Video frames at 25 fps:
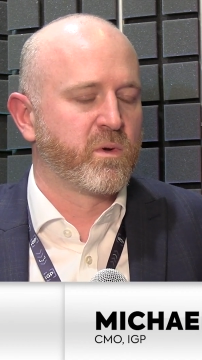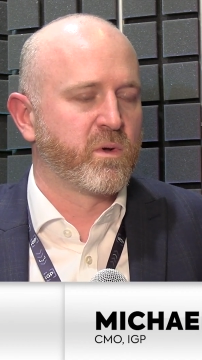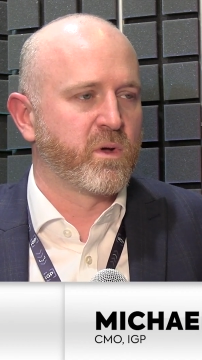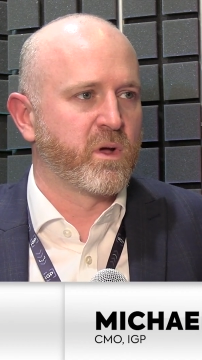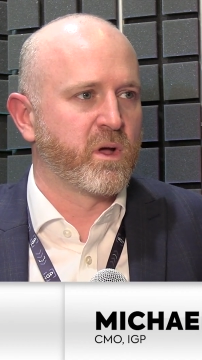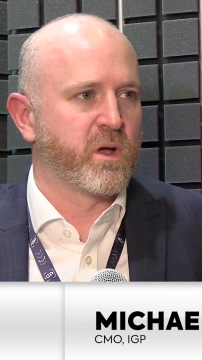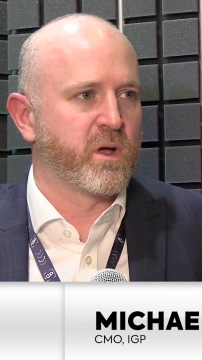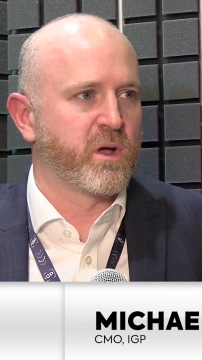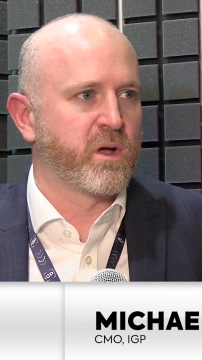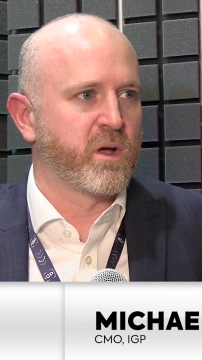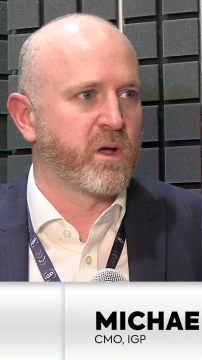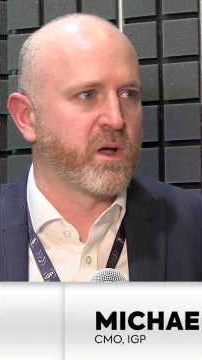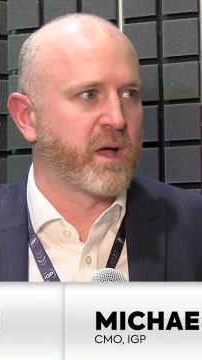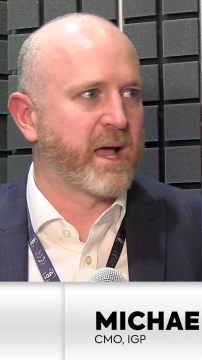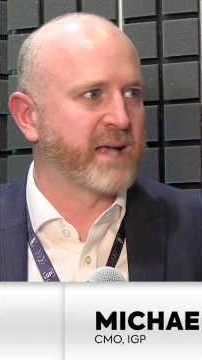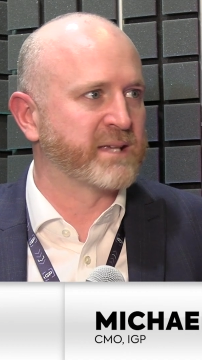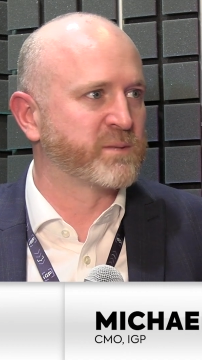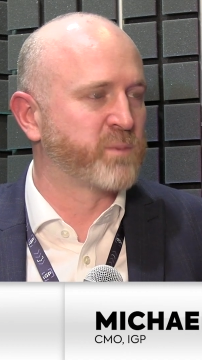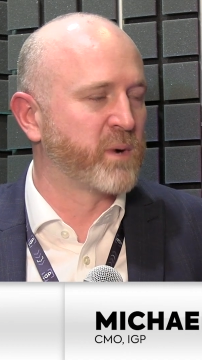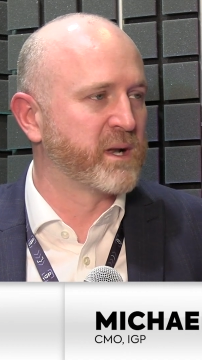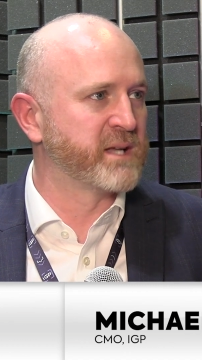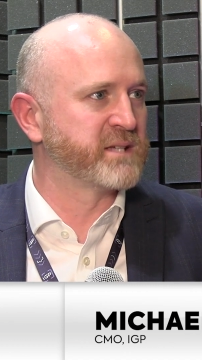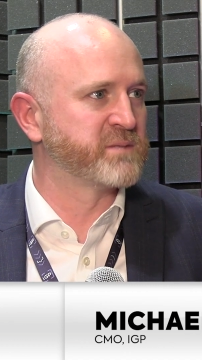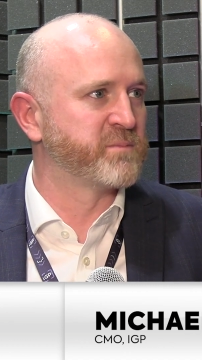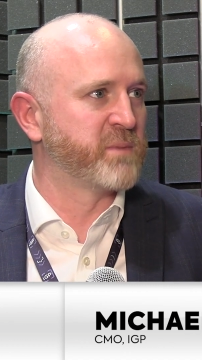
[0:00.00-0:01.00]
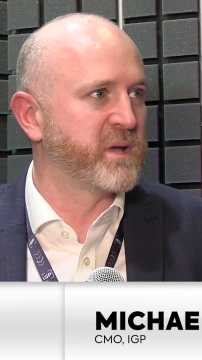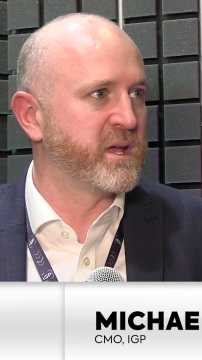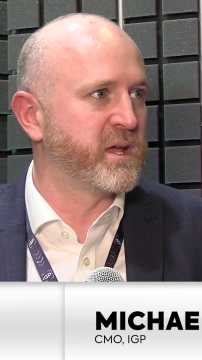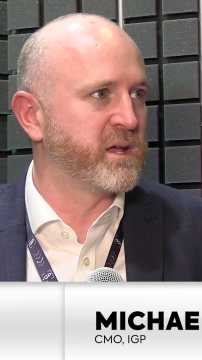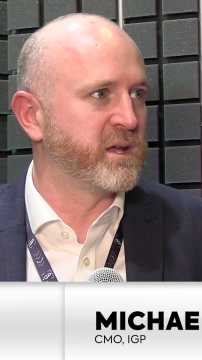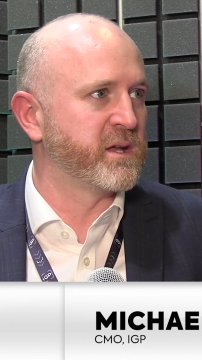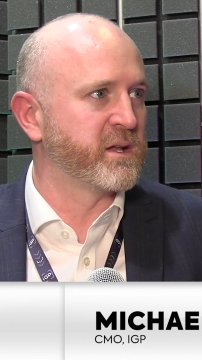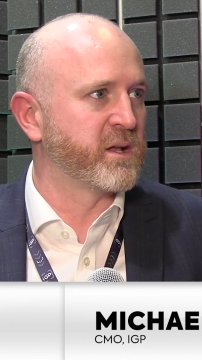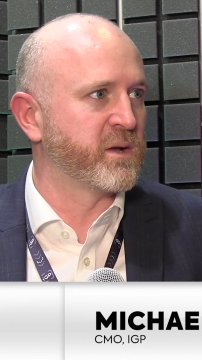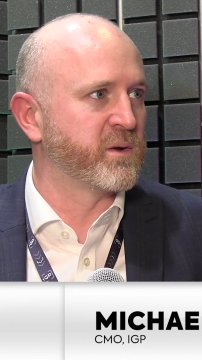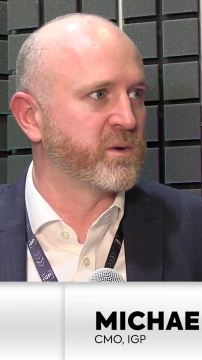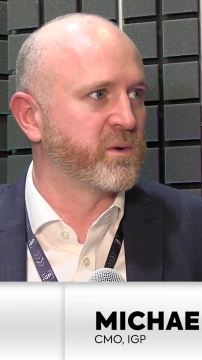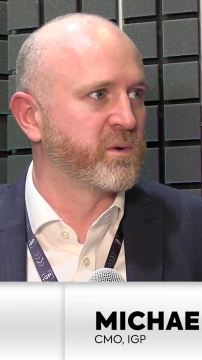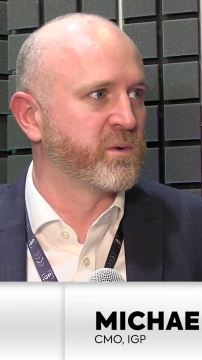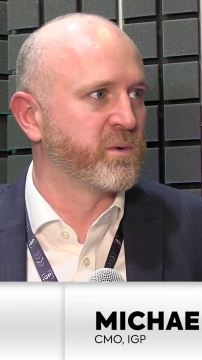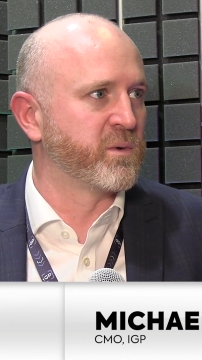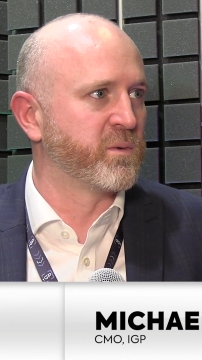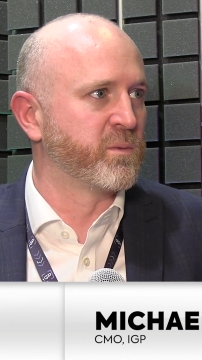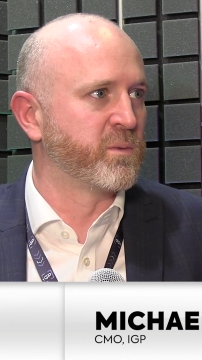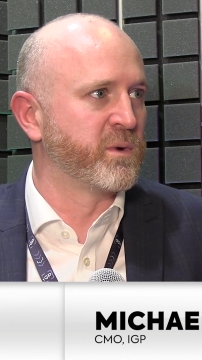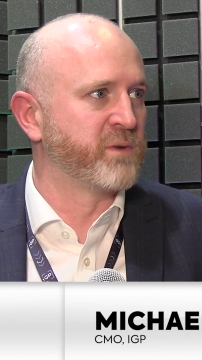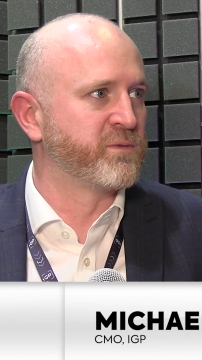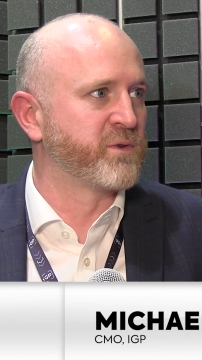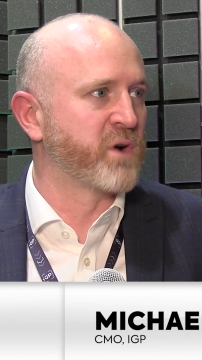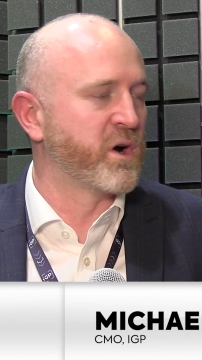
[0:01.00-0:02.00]
As well as me,
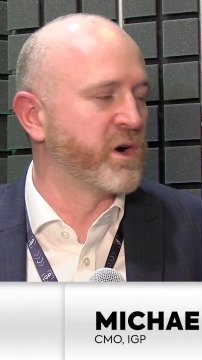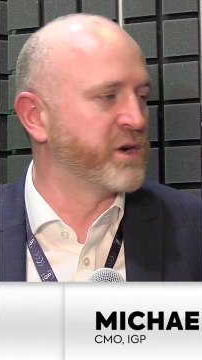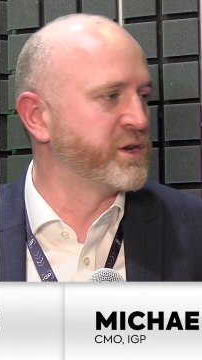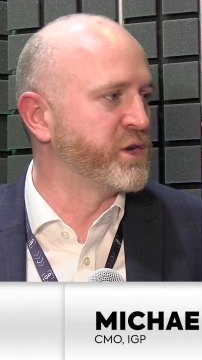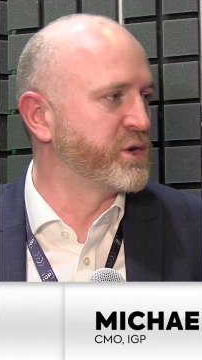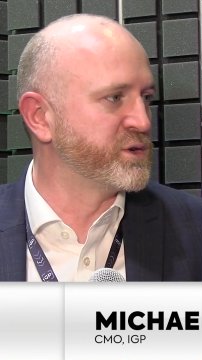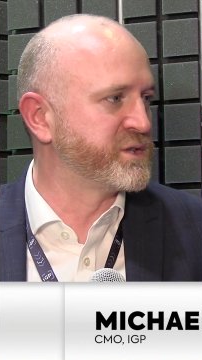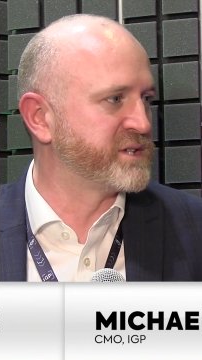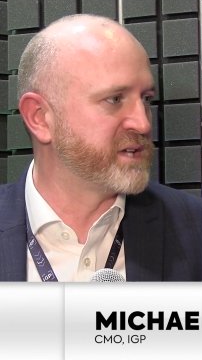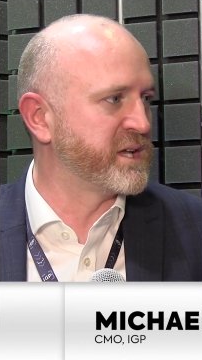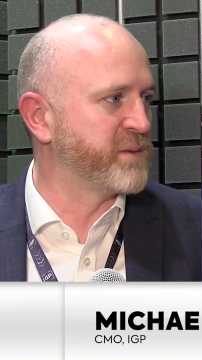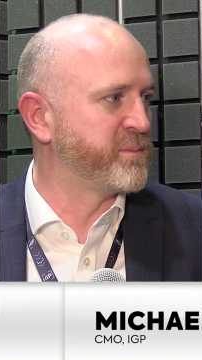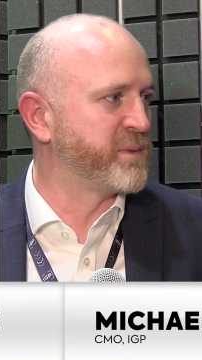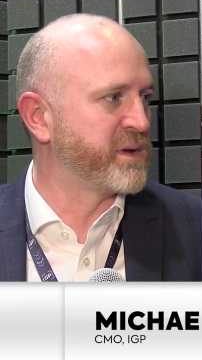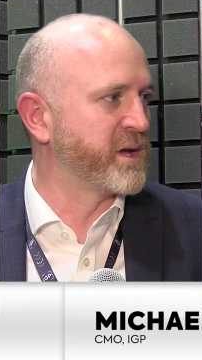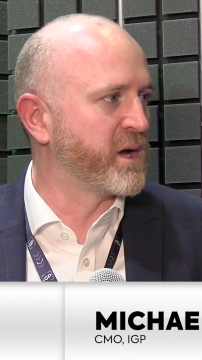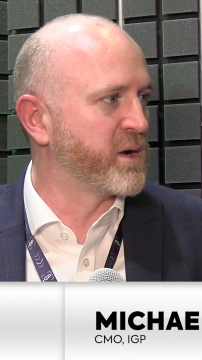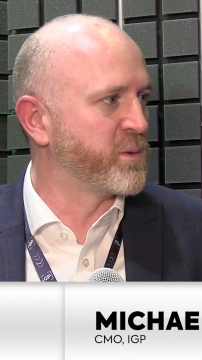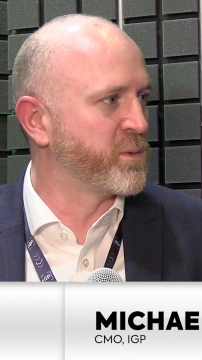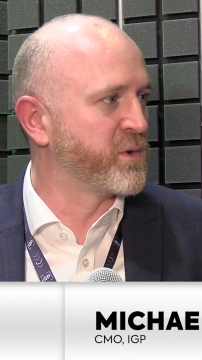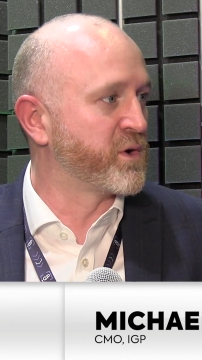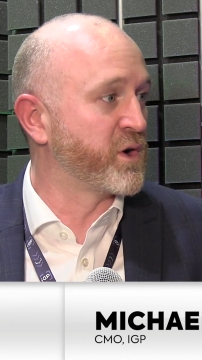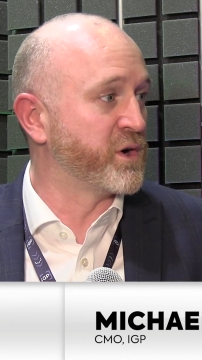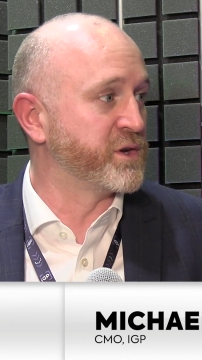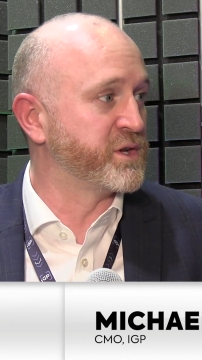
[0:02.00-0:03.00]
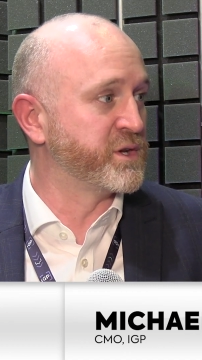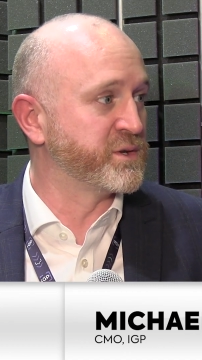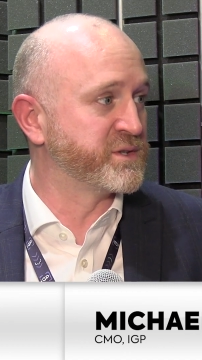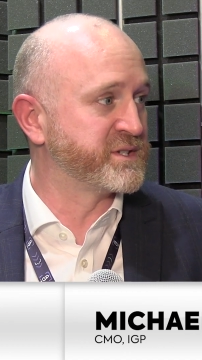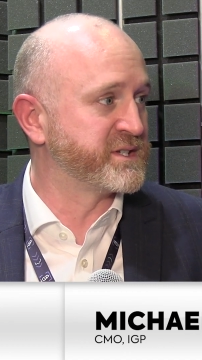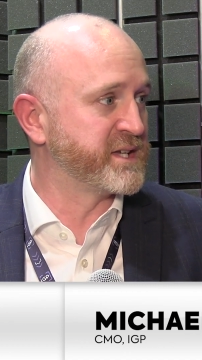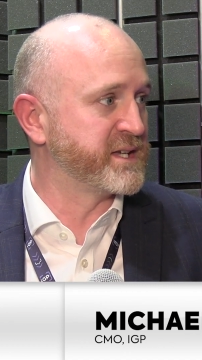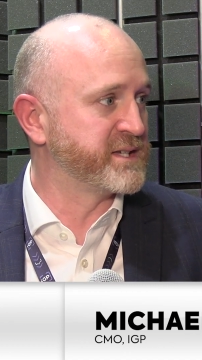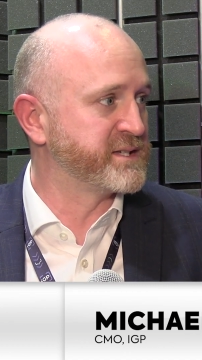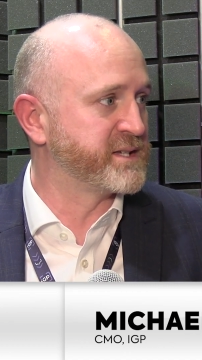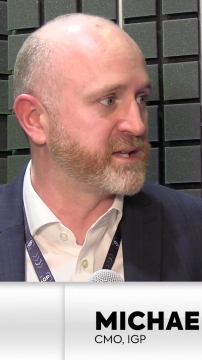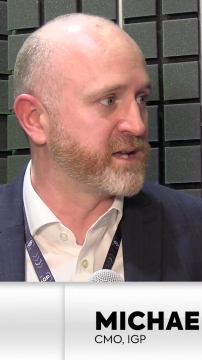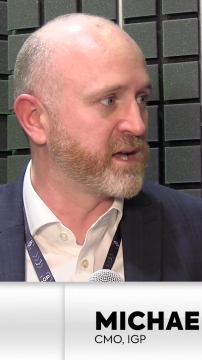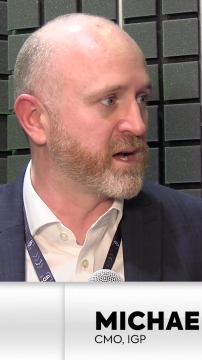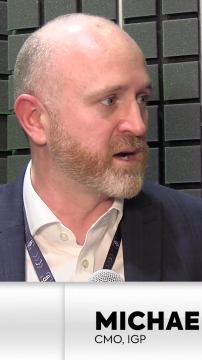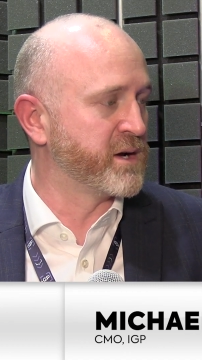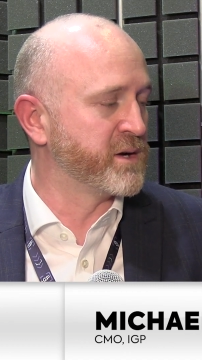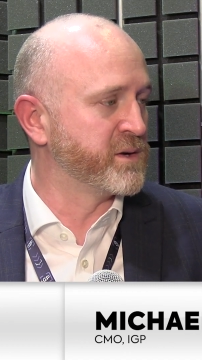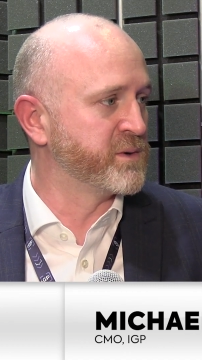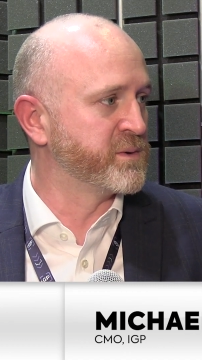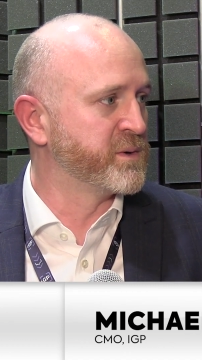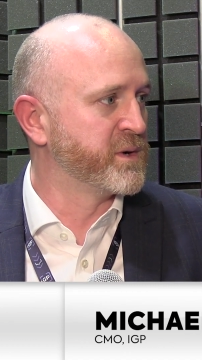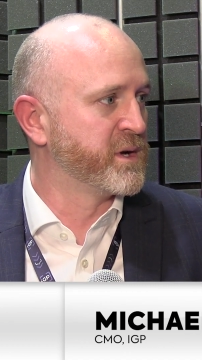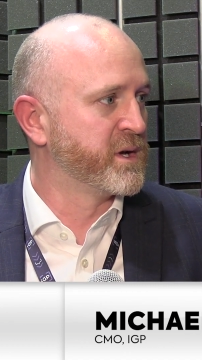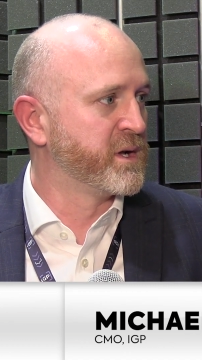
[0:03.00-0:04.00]
we've got a new CPO, we've got a new
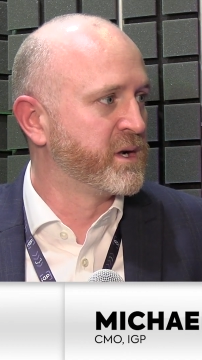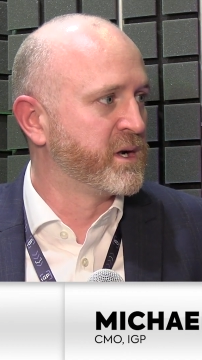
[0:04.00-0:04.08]
CCO.